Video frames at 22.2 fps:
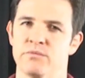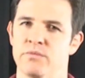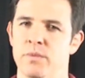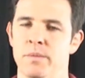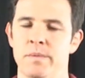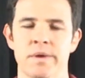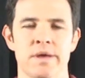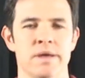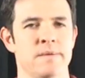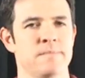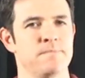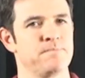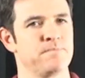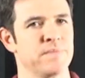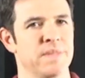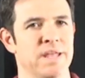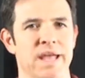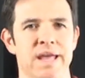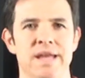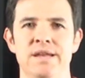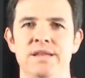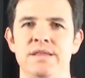Remember,
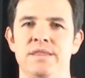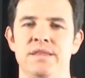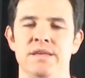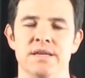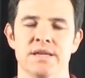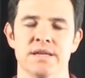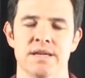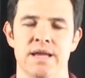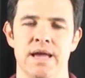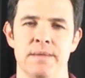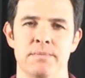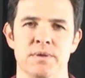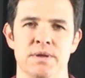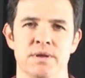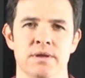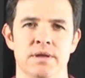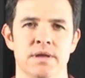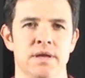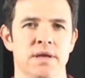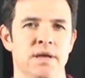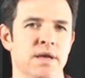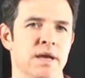anything can
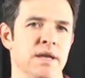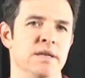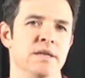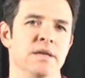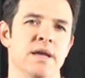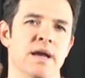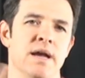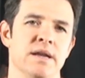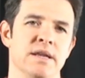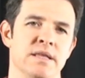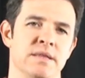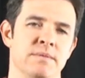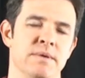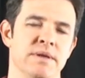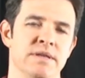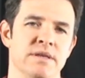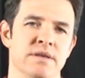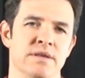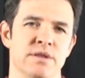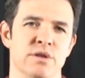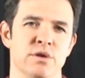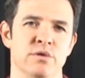happen and you can't
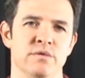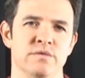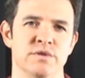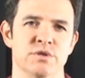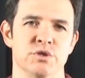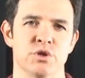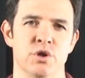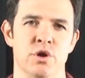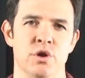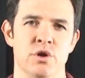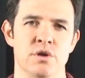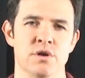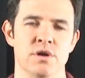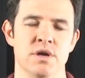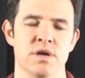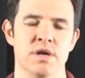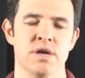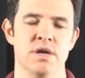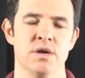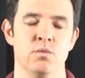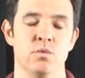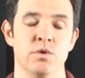expect yourself to know
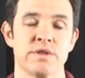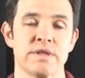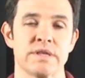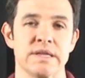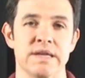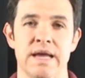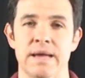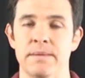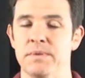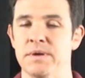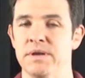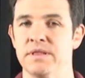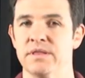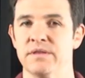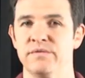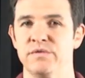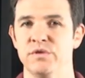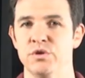what's going to happen in